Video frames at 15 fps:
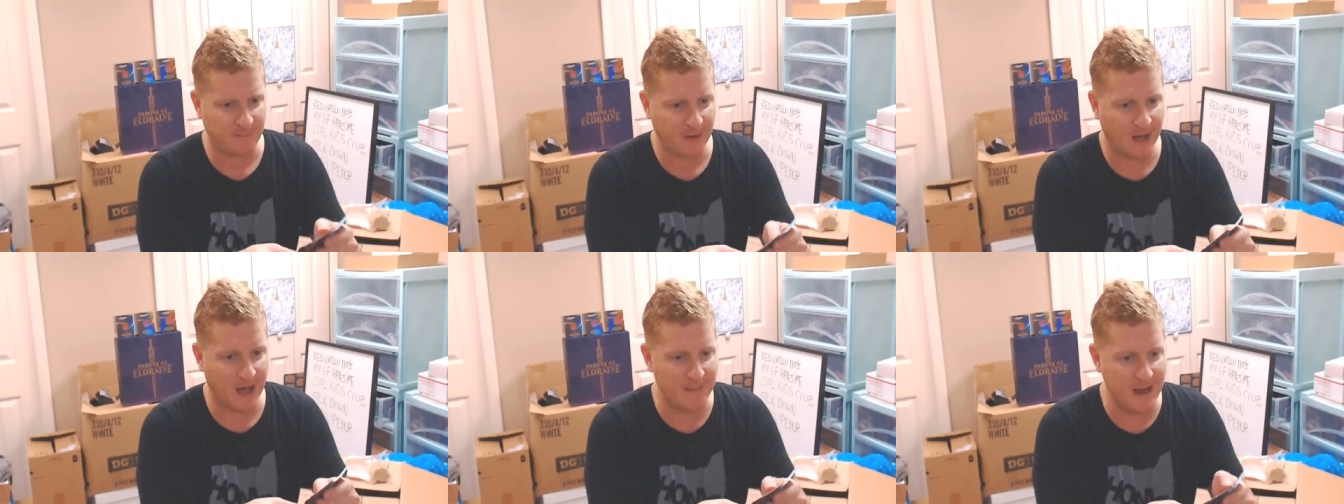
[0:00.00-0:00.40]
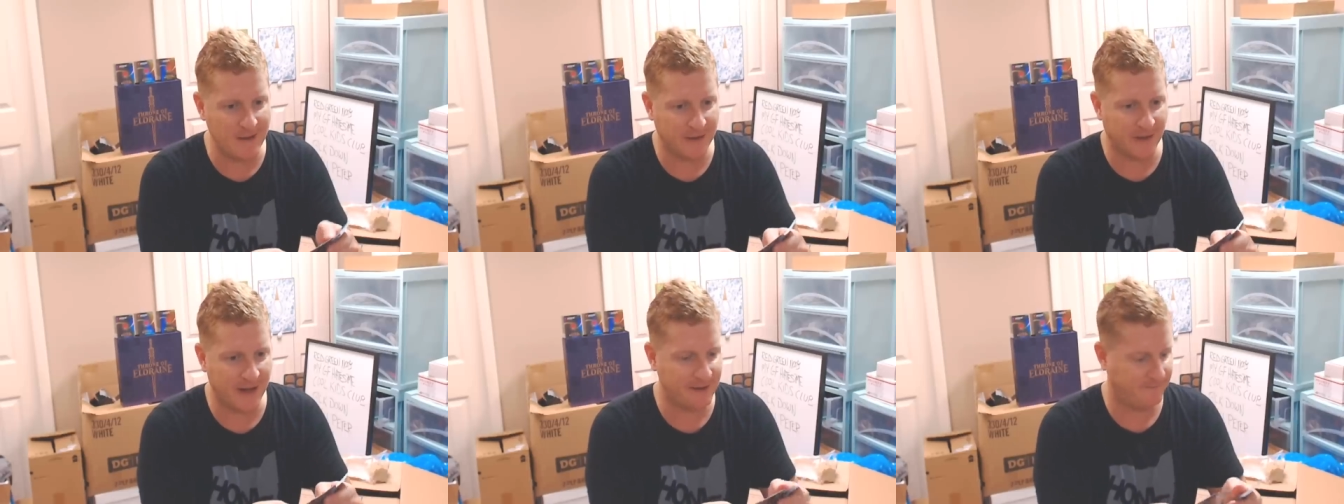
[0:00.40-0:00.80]
I'm having
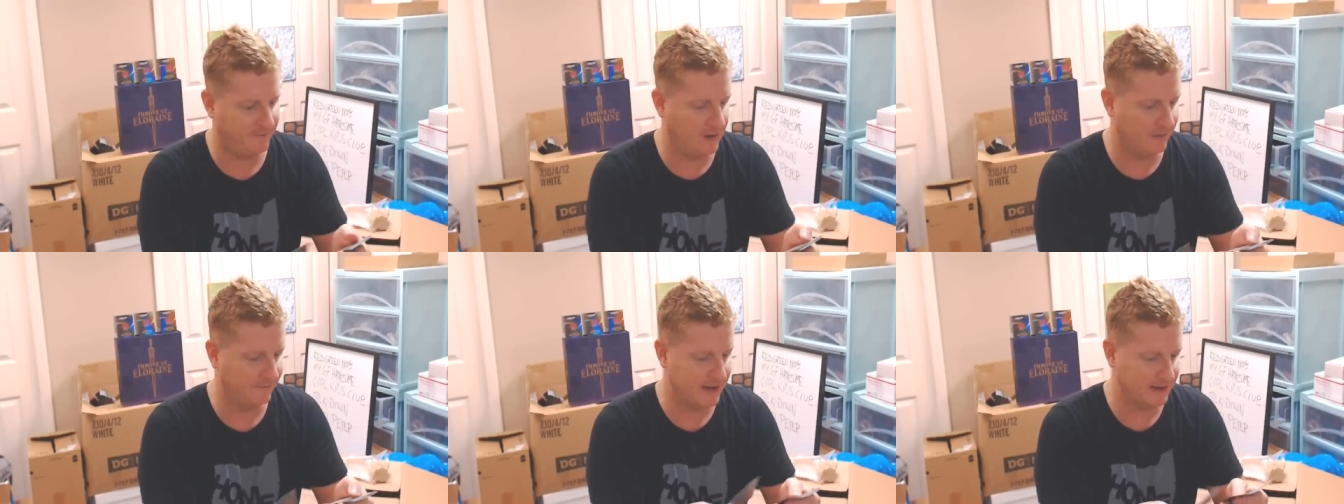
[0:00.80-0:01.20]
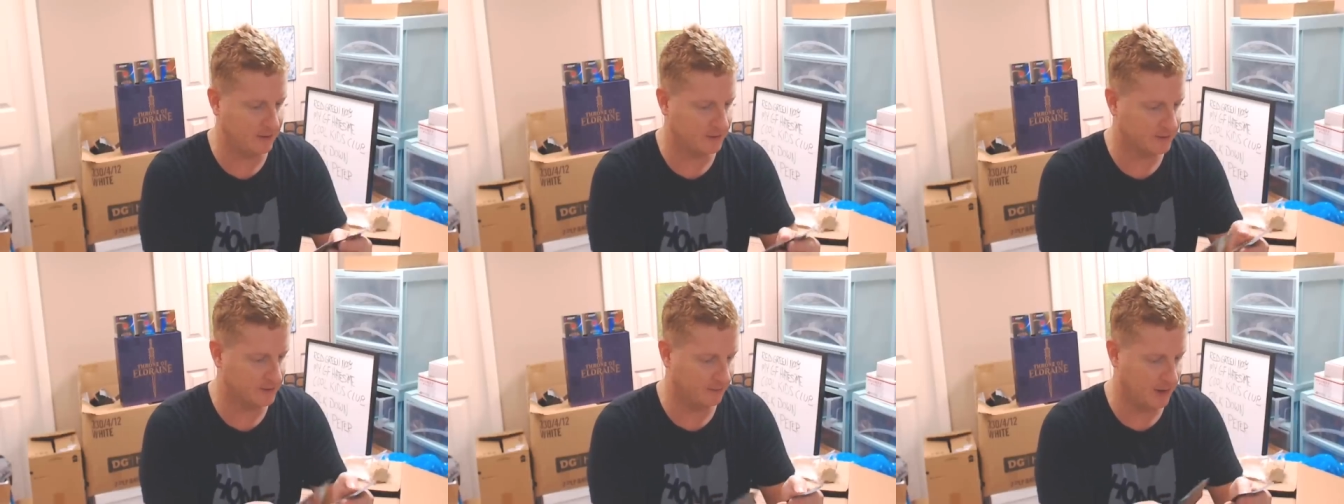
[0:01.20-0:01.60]
a lot of fun. Thank you
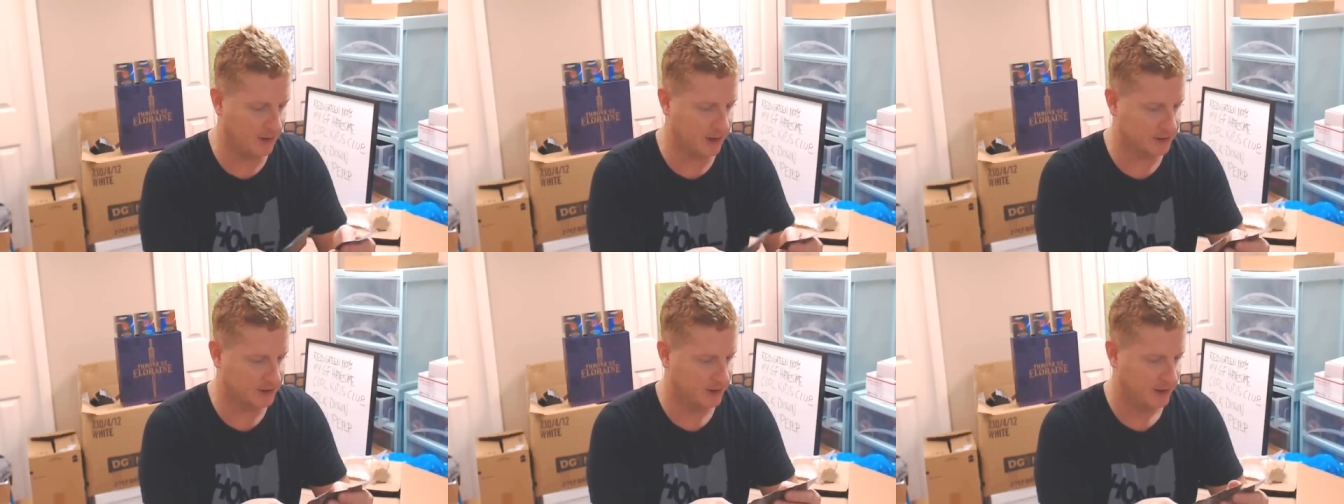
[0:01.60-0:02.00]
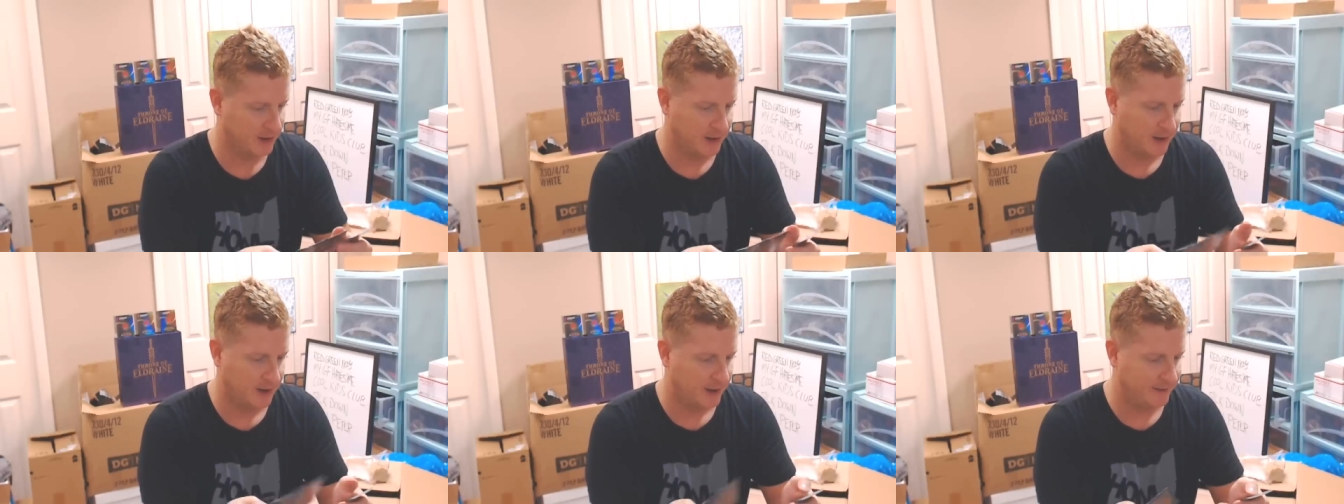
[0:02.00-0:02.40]
so much.
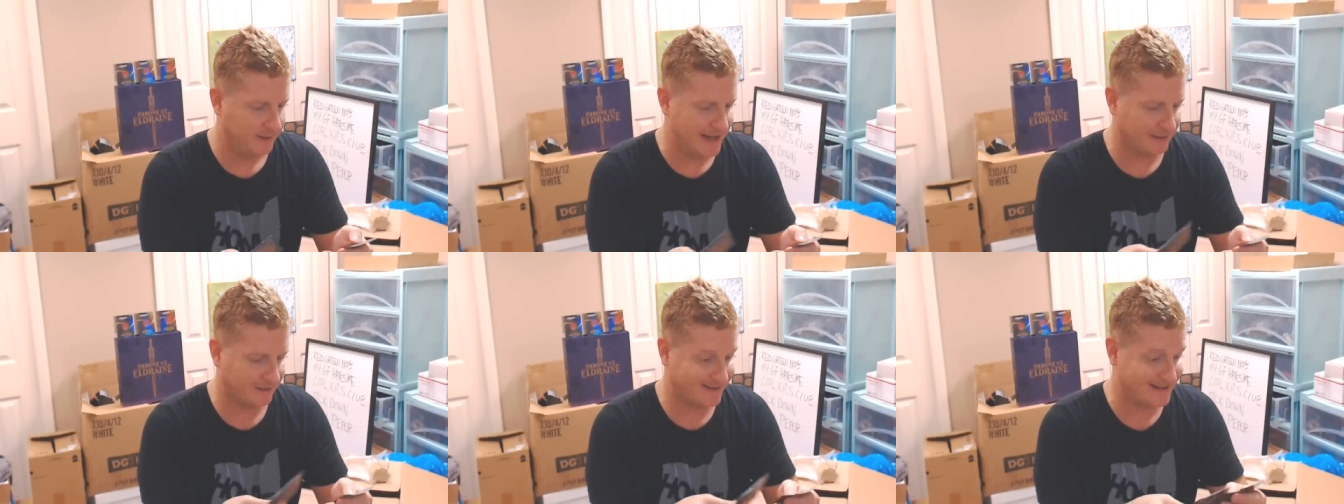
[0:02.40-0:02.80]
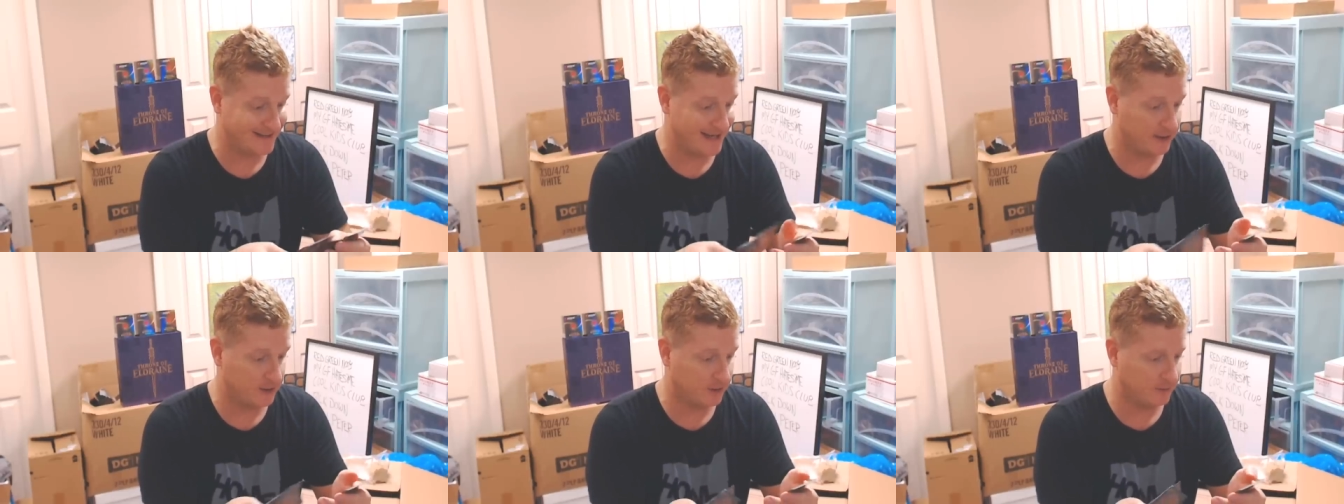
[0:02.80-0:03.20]
Nettle
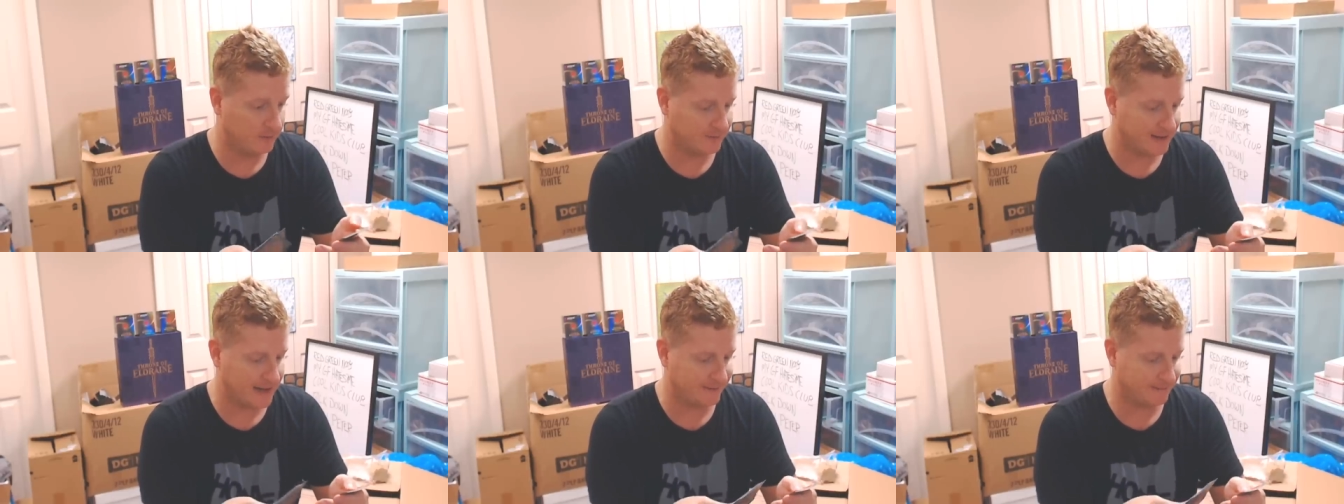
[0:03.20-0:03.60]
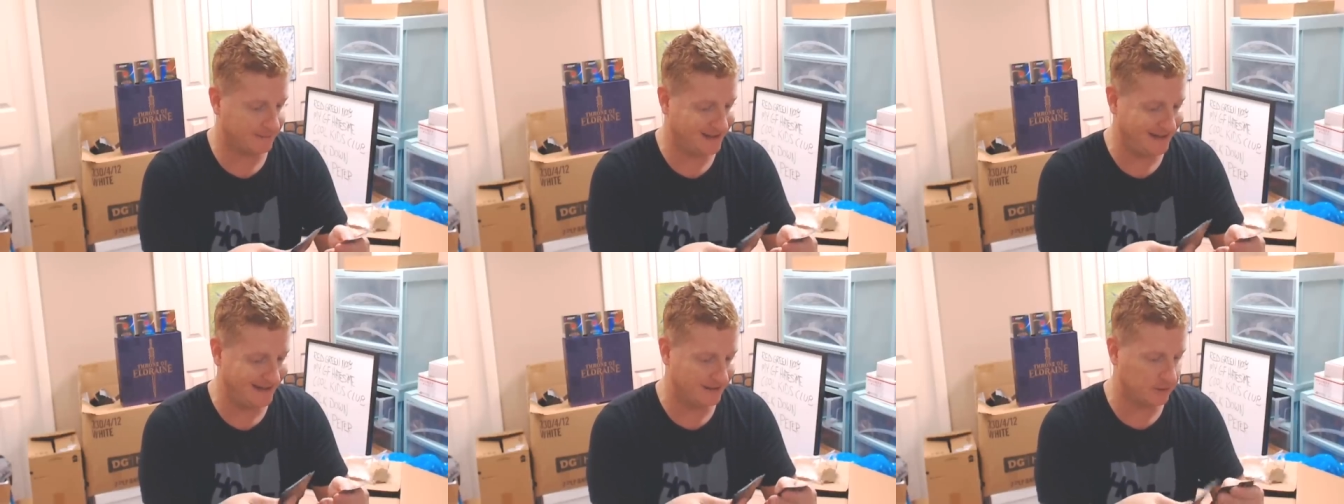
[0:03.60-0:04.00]
Sentinel. Got some
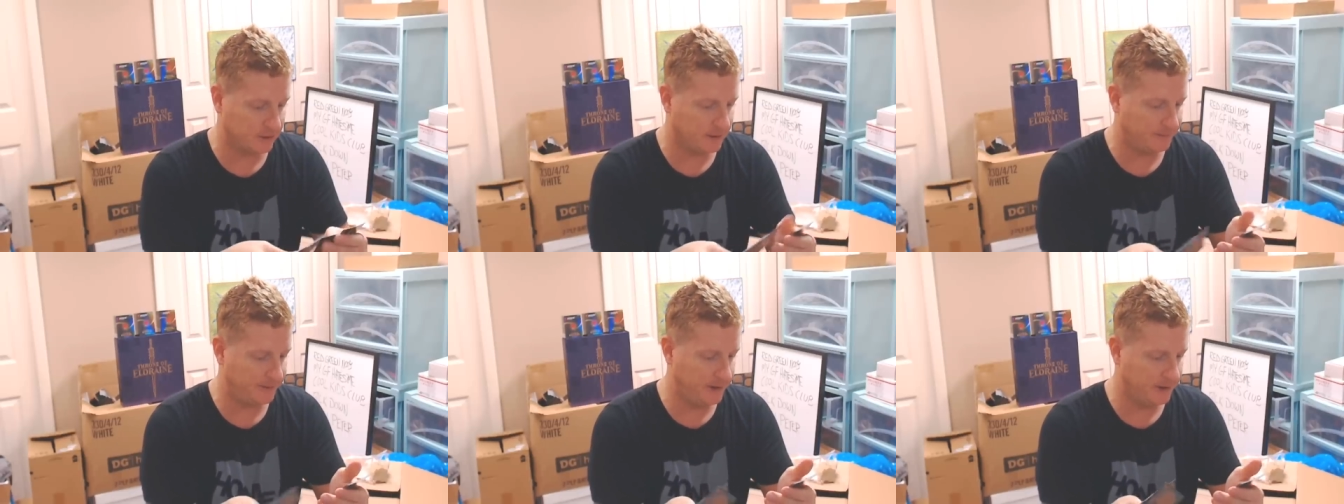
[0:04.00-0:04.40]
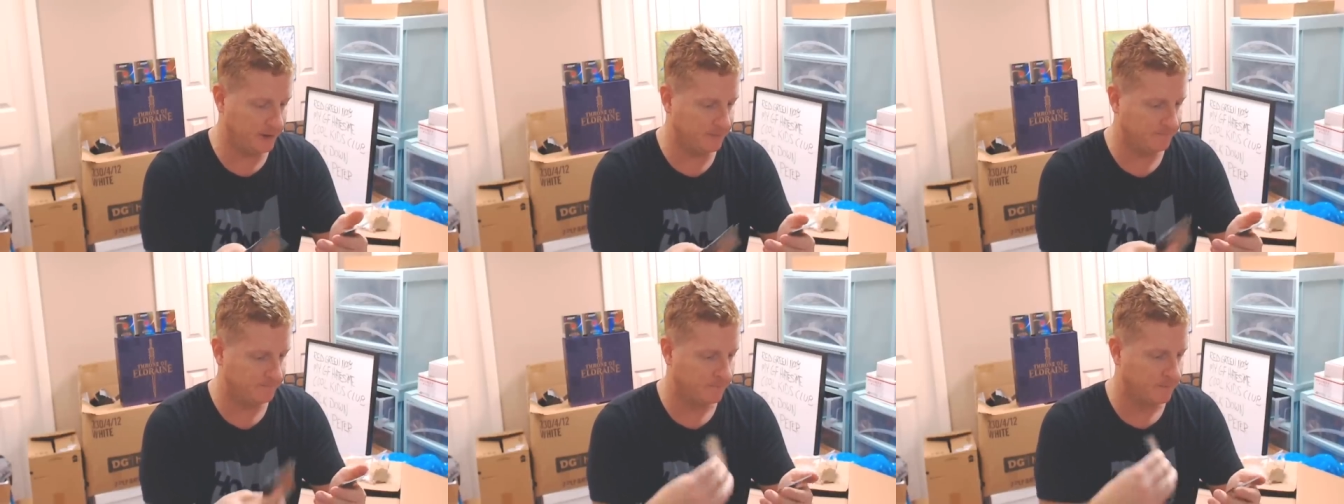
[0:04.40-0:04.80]
Kindle up in here.